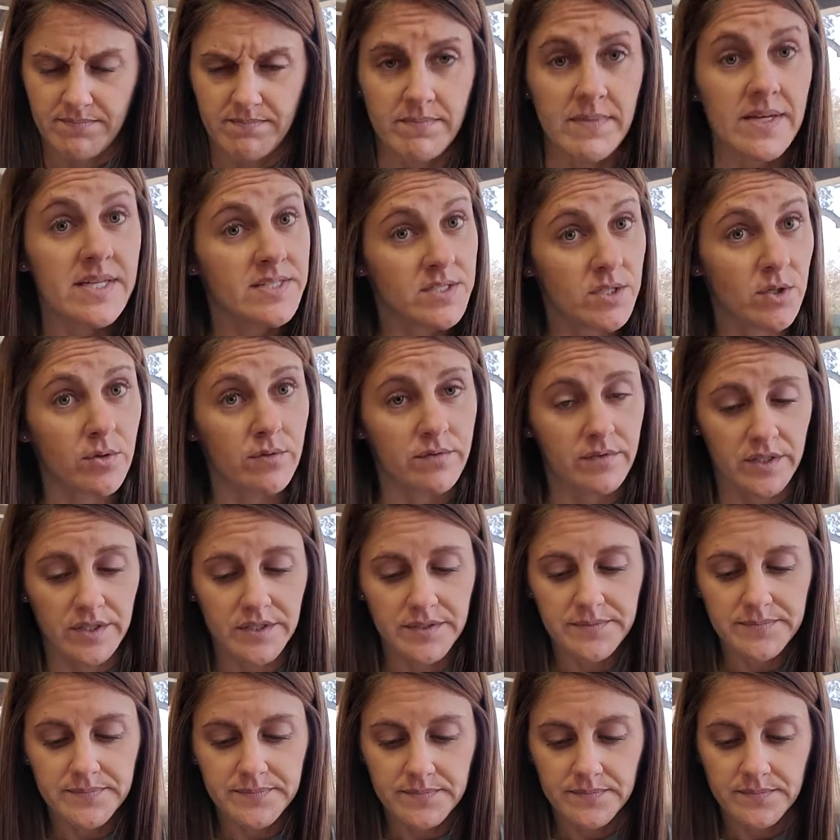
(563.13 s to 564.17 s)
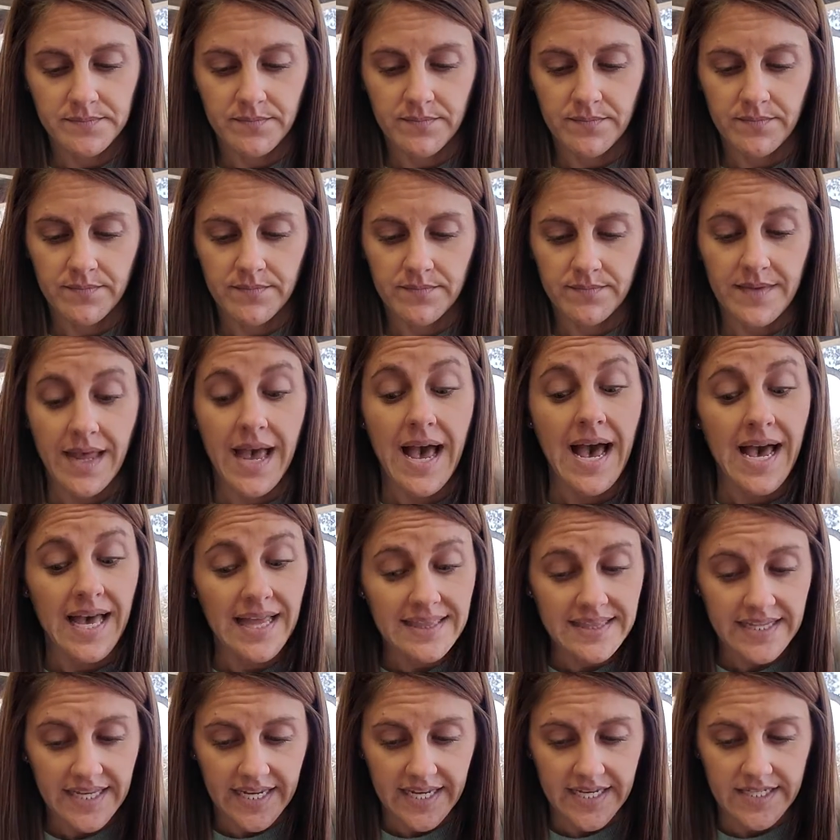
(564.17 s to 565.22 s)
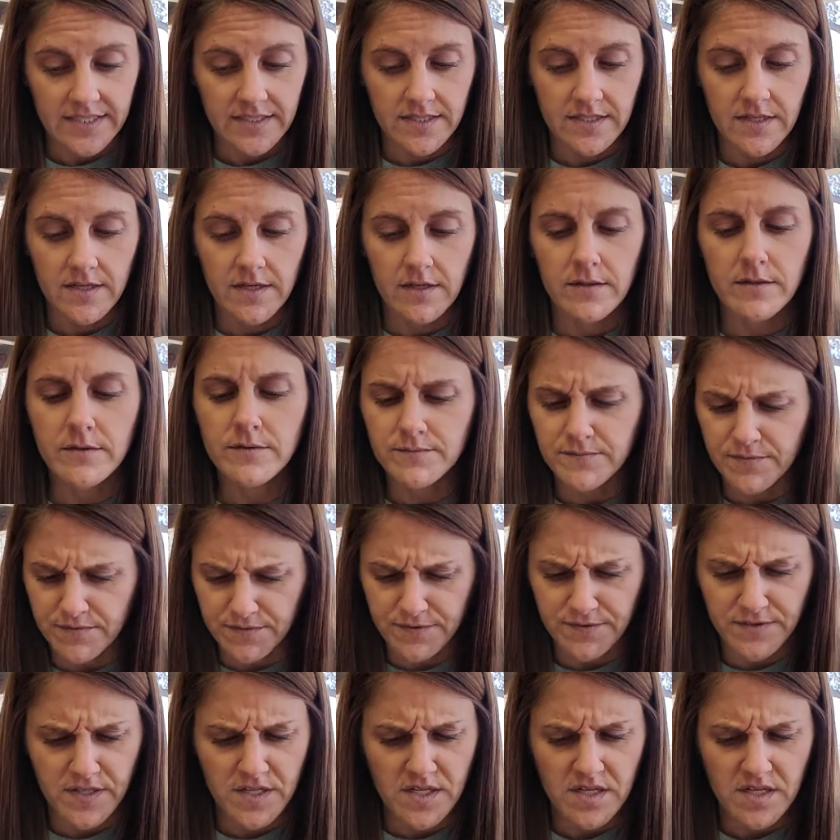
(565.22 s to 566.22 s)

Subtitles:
It's over. I land, oomph,